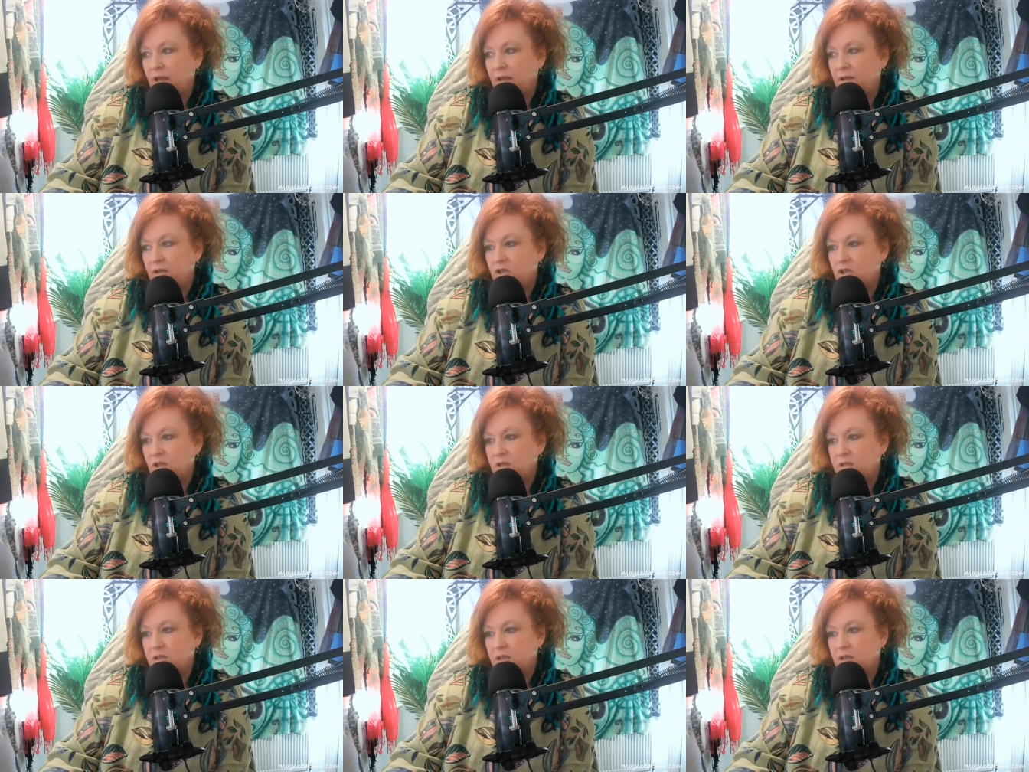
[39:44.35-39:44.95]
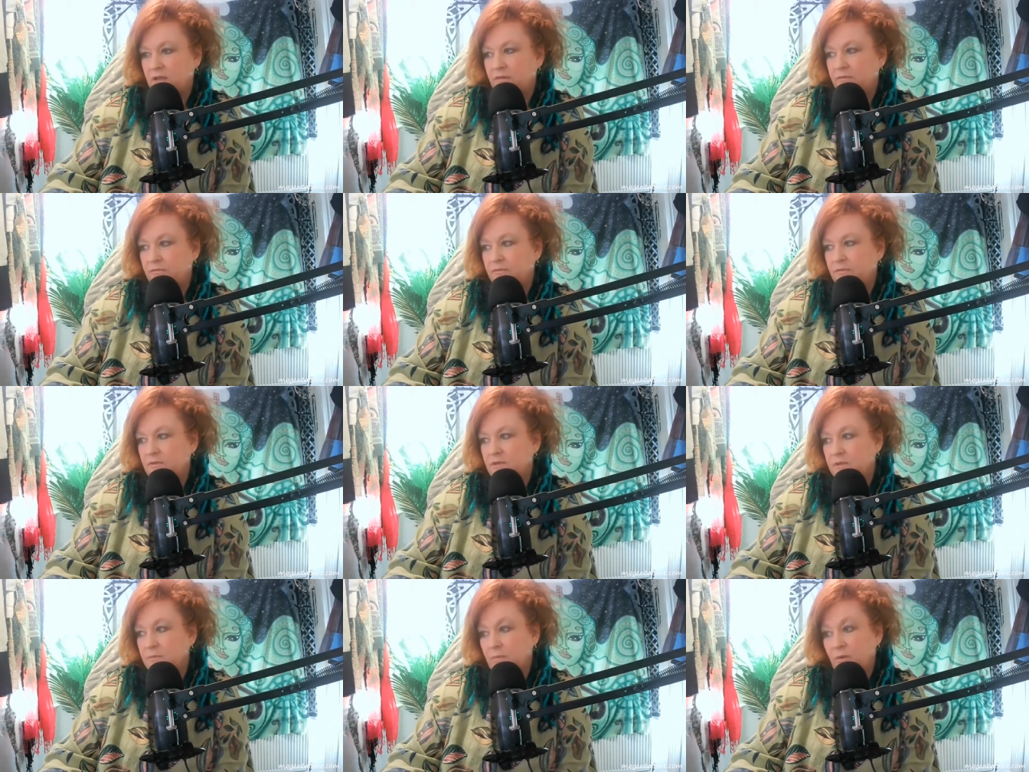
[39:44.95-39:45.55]
energetic of
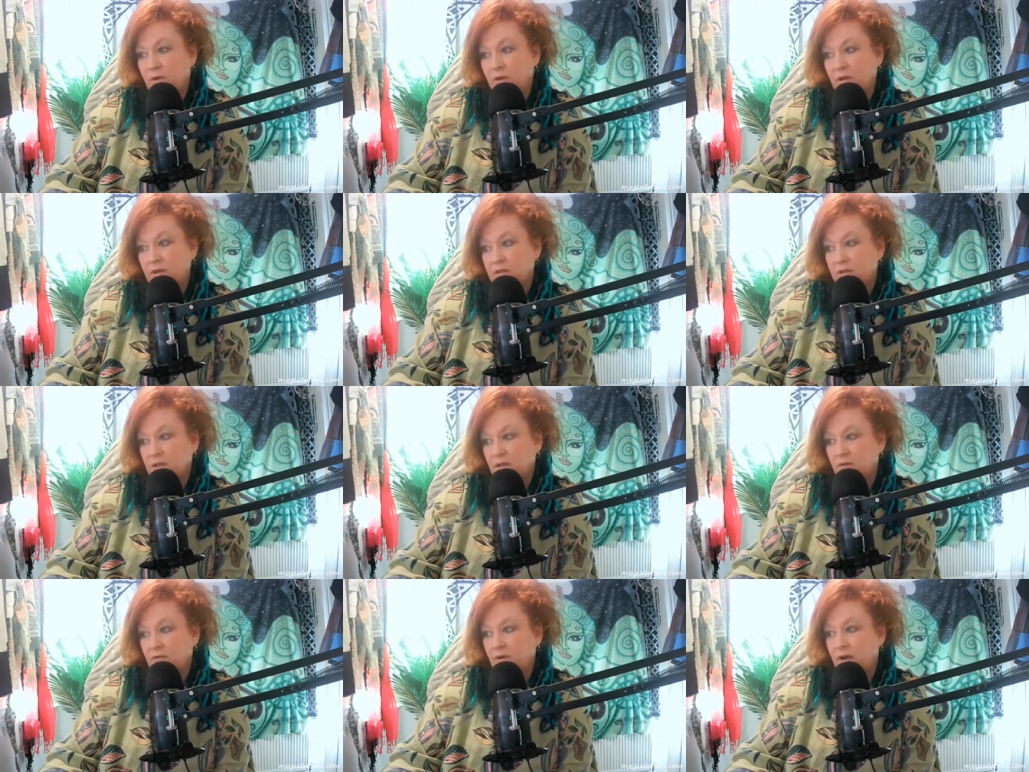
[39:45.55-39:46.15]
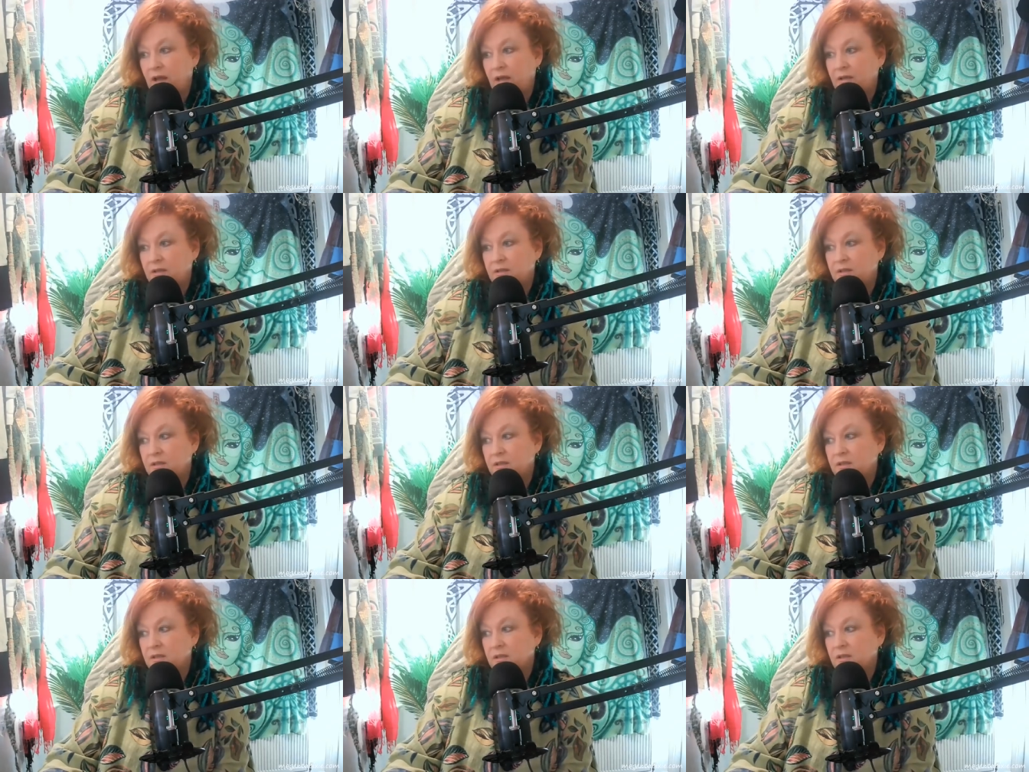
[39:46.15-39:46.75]
smoking
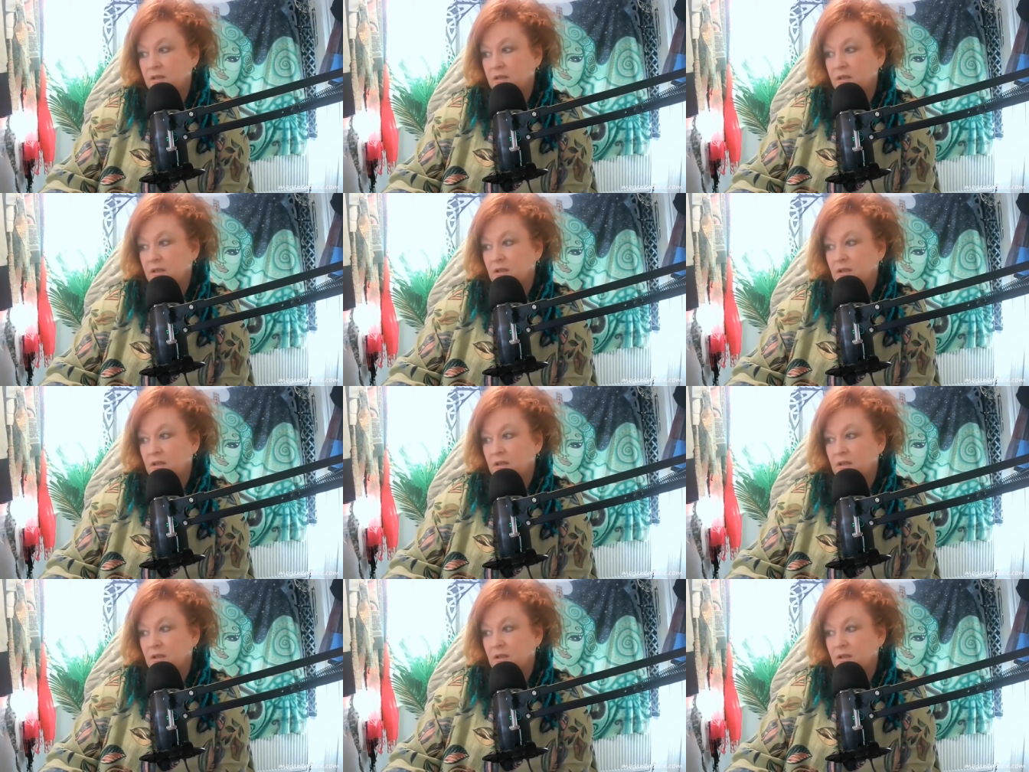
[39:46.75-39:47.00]
cigarettes?